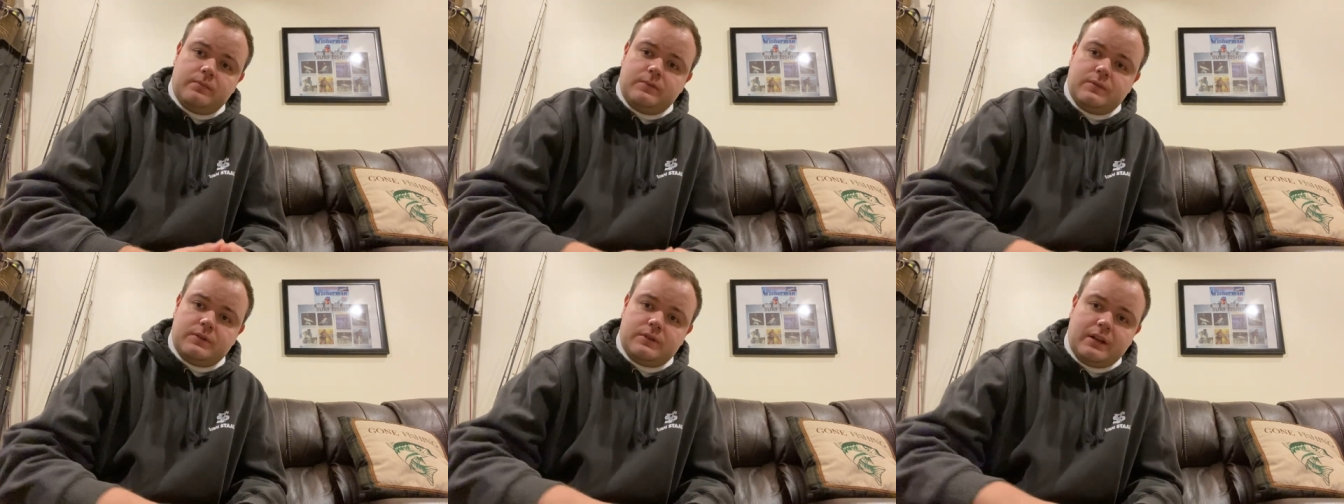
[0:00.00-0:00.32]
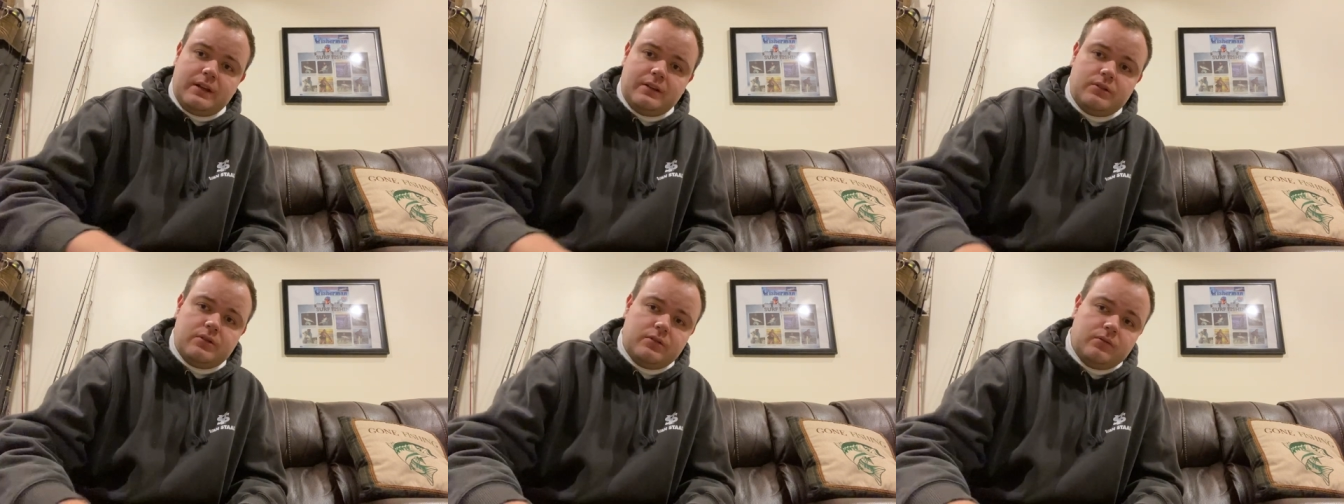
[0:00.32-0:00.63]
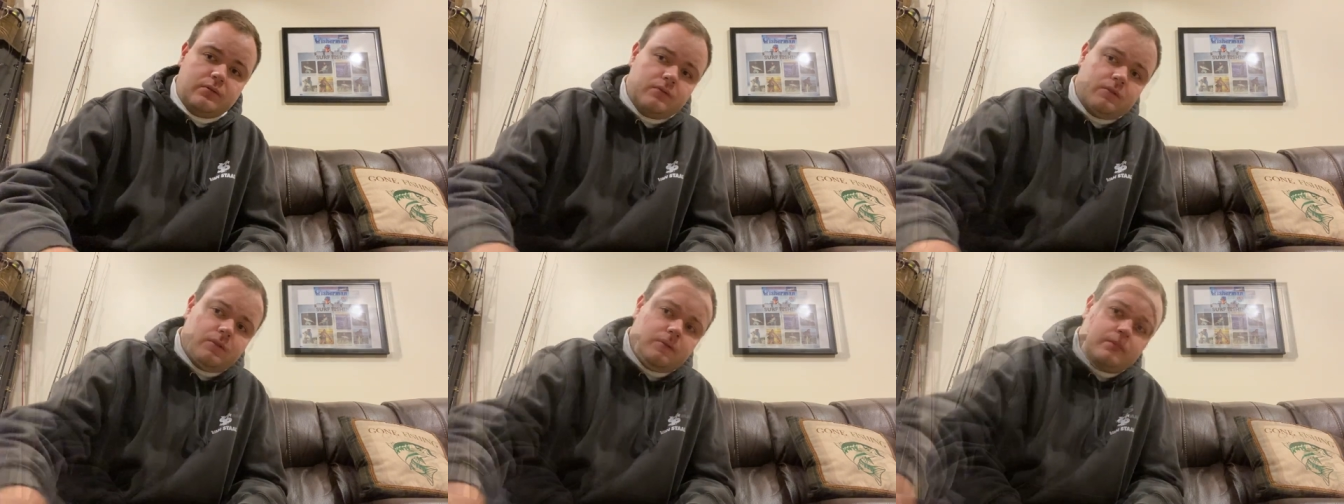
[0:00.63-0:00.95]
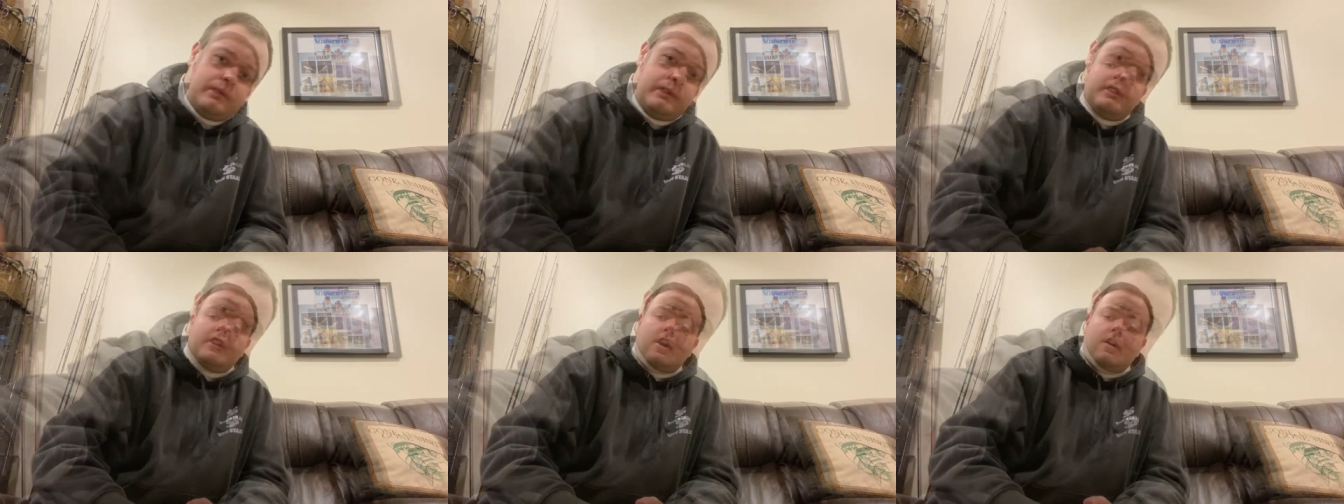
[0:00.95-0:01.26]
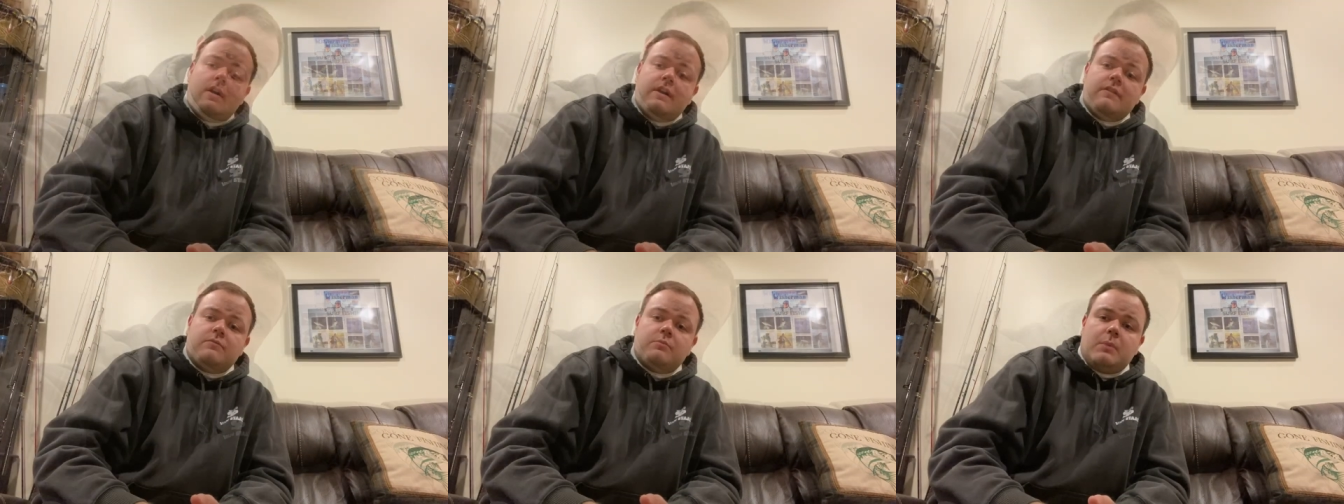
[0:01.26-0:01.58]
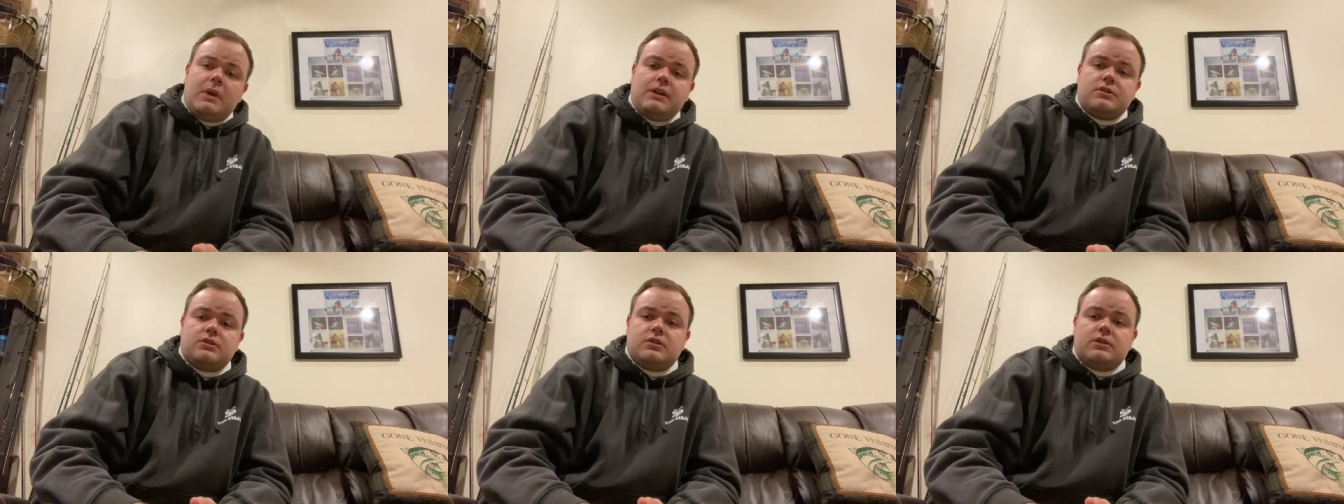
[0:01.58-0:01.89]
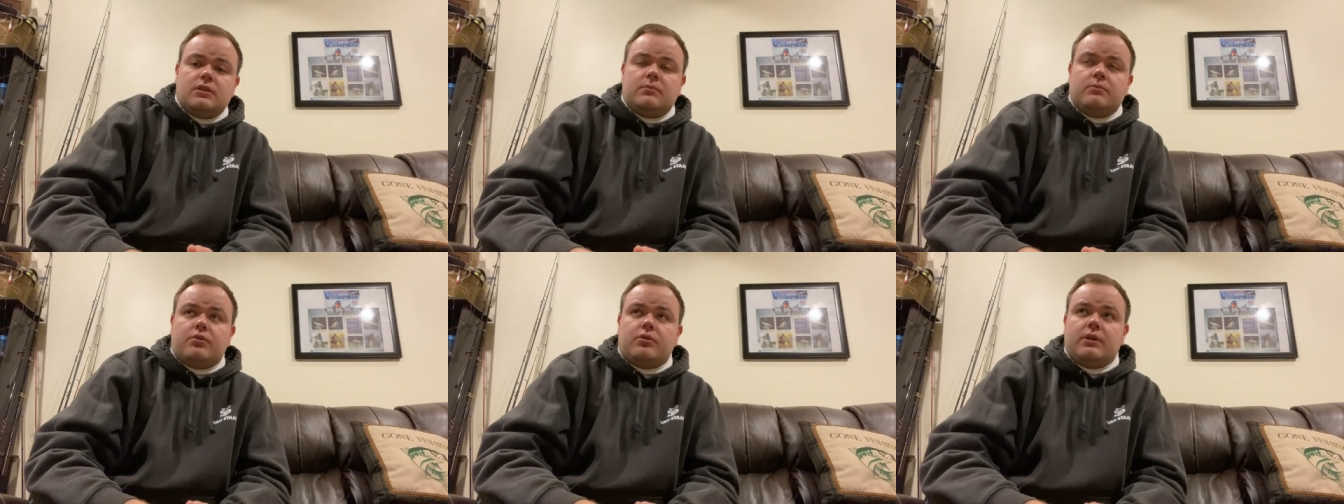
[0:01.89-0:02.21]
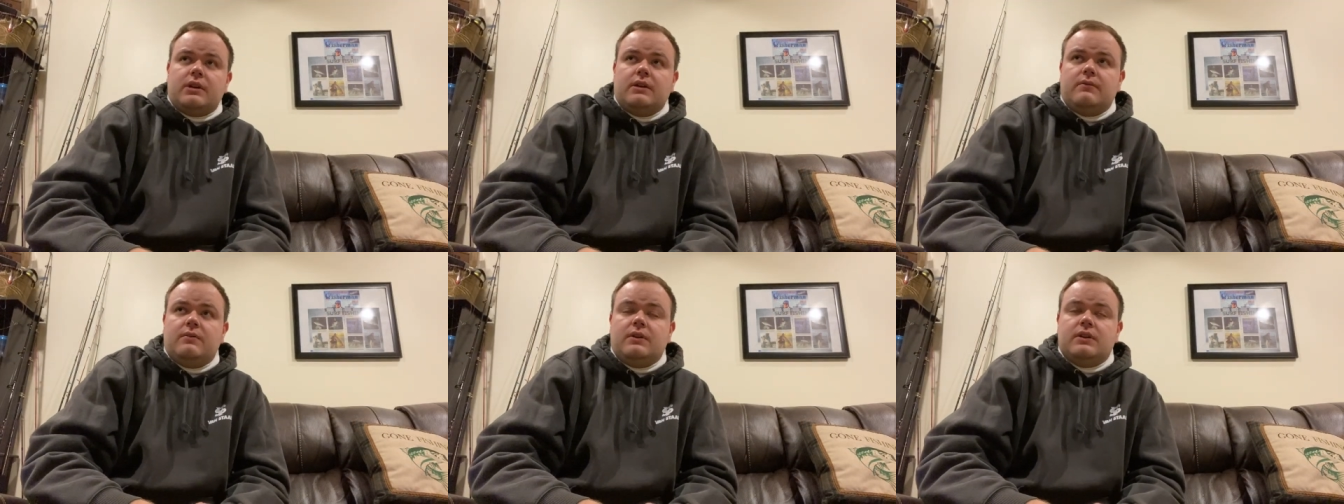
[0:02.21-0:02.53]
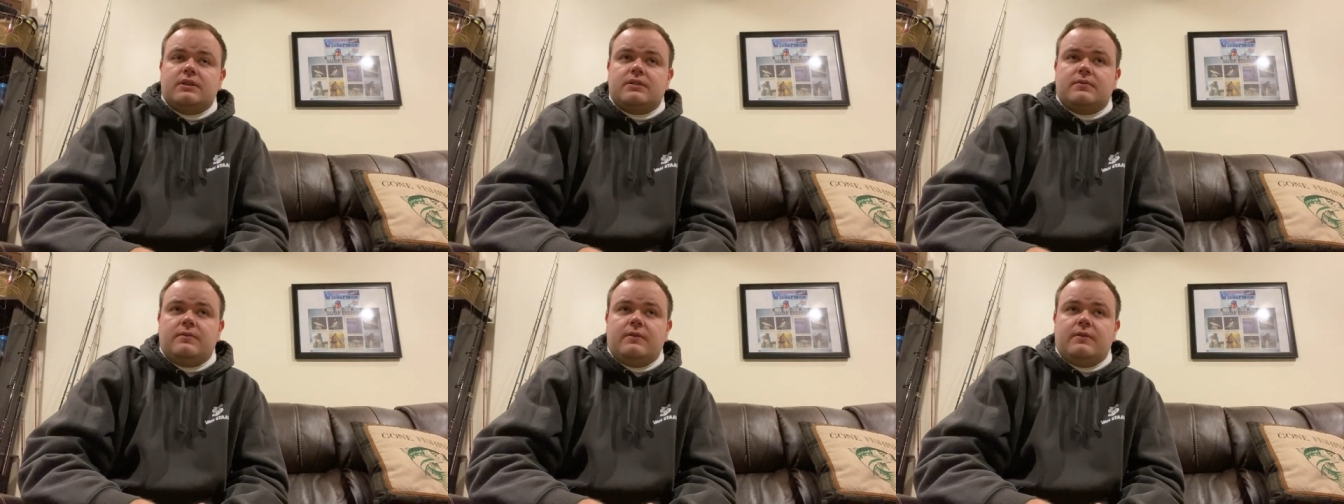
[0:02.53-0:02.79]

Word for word: Stay tuned. So I know I've mentioned in previous